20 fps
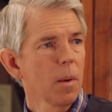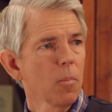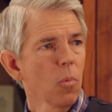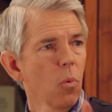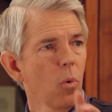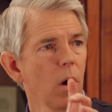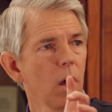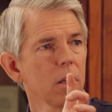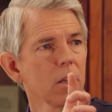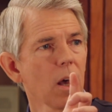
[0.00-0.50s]

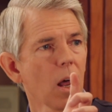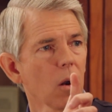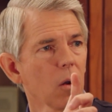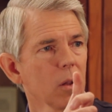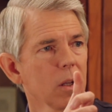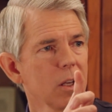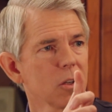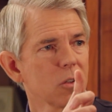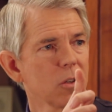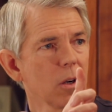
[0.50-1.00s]
number one, not
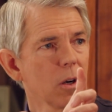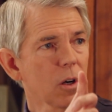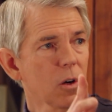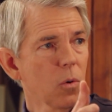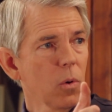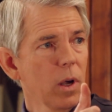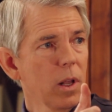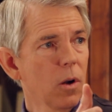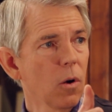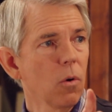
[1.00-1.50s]
only is there a
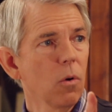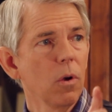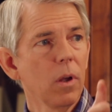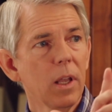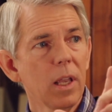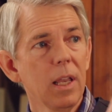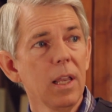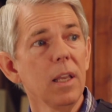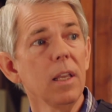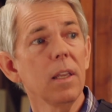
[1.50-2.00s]
Creator,
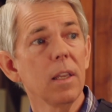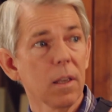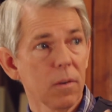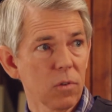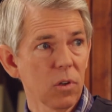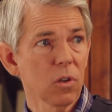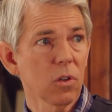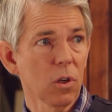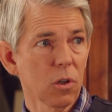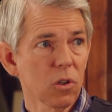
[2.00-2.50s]
He
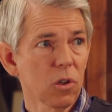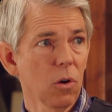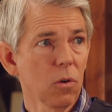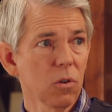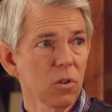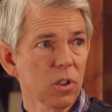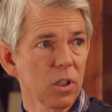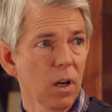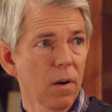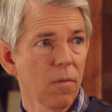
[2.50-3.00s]
gives us a
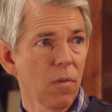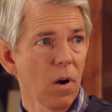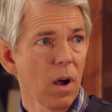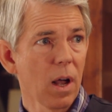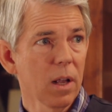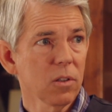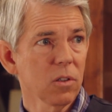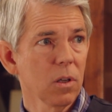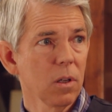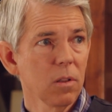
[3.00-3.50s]
certain set of
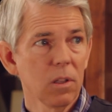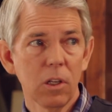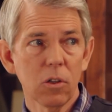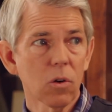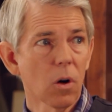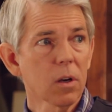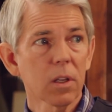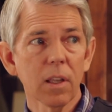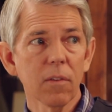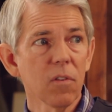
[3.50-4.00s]
rights.
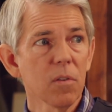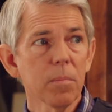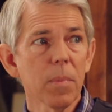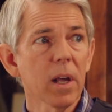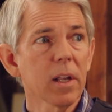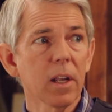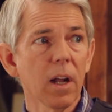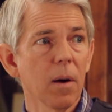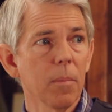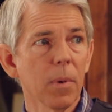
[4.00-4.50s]
These aren't given
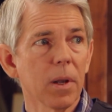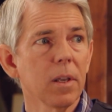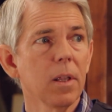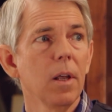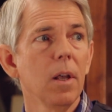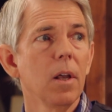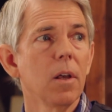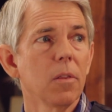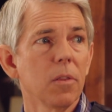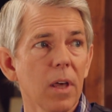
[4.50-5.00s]
by government.
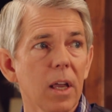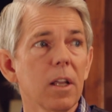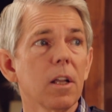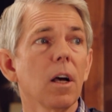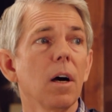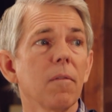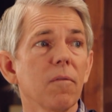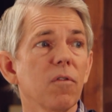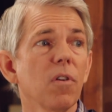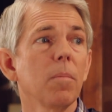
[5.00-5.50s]
They
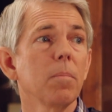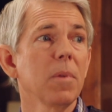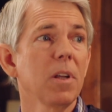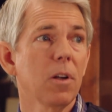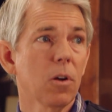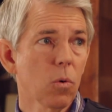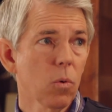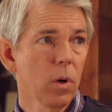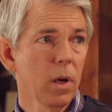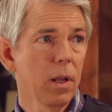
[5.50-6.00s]
come from
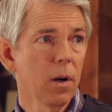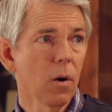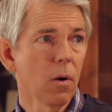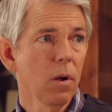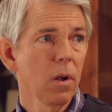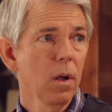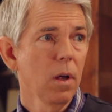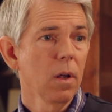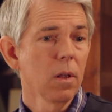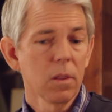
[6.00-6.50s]
the
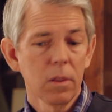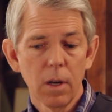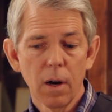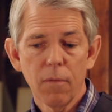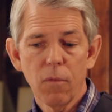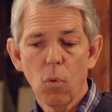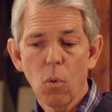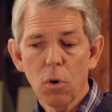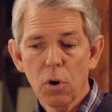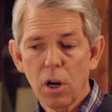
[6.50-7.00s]
Creator.
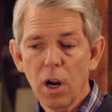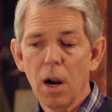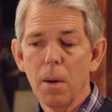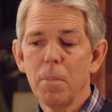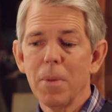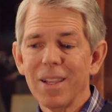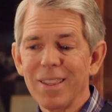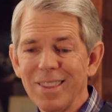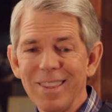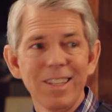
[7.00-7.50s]
Therefore,
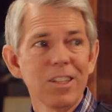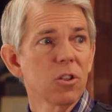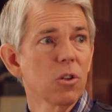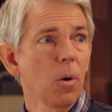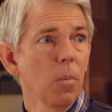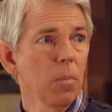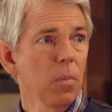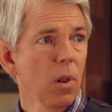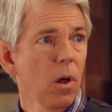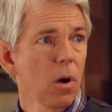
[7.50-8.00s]
government, these
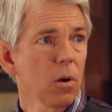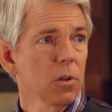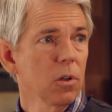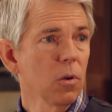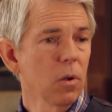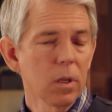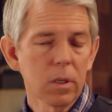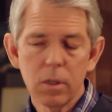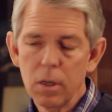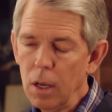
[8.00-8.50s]
don't belong
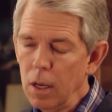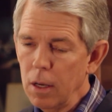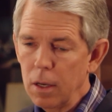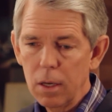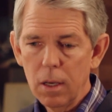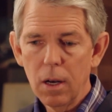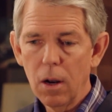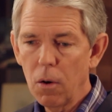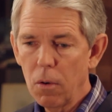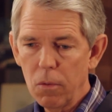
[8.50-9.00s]
to you. It's,
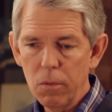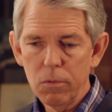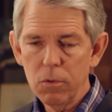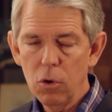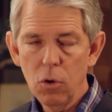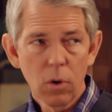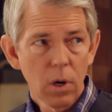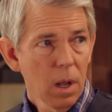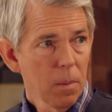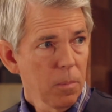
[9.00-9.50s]
you know,
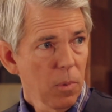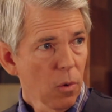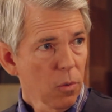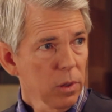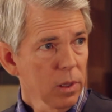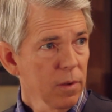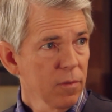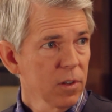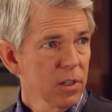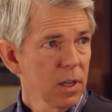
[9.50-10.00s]
you and I
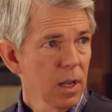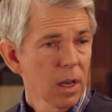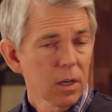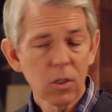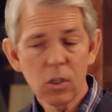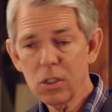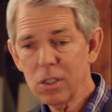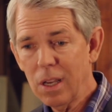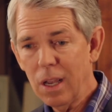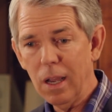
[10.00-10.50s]
both live in
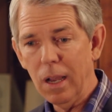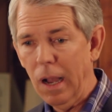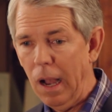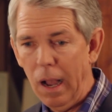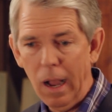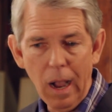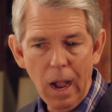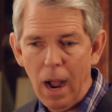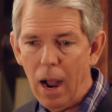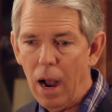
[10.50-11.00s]
Texas.
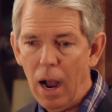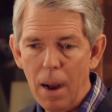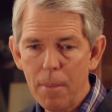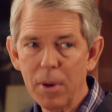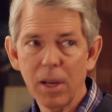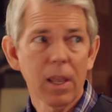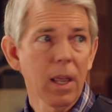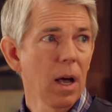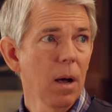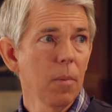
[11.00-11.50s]
I,
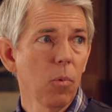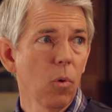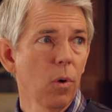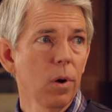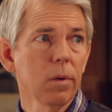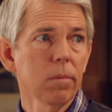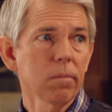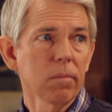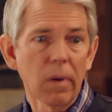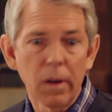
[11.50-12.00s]
am a
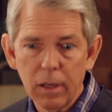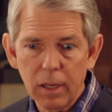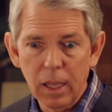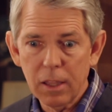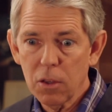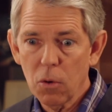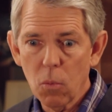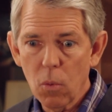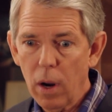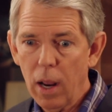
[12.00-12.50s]
cowboy.
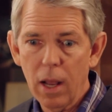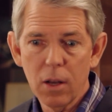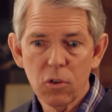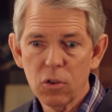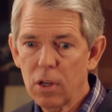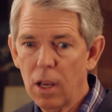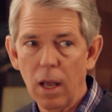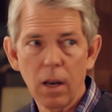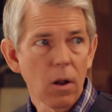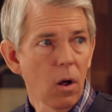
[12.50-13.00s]
Got the
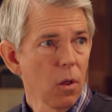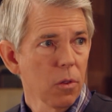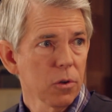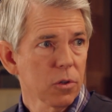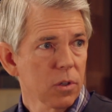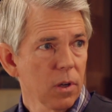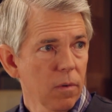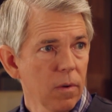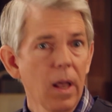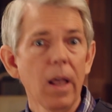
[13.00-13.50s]
ranch, got all
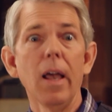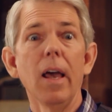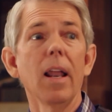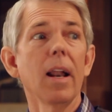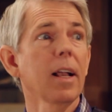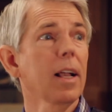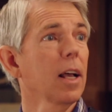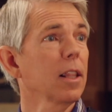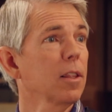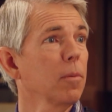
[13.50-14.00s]
the stuff,
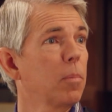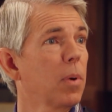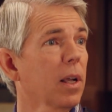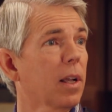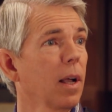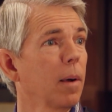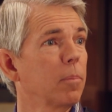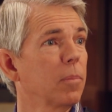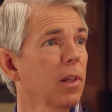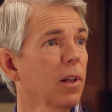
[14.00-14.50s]
and I got the
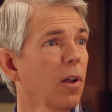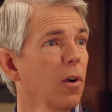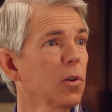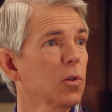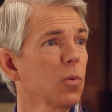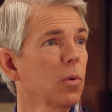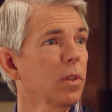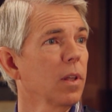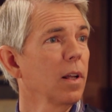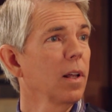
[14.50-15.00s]
pickup that
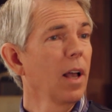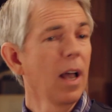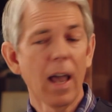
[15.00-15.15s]
goes with it.